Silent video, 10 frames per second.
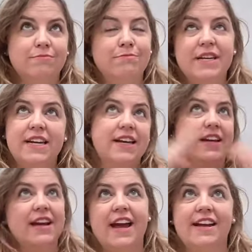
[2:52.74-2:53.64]

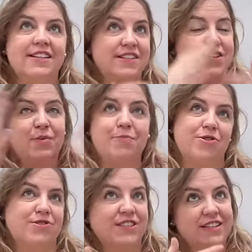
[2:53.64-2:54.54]
being, entity,
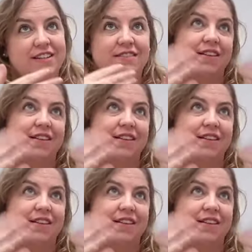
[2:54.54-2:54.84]
person,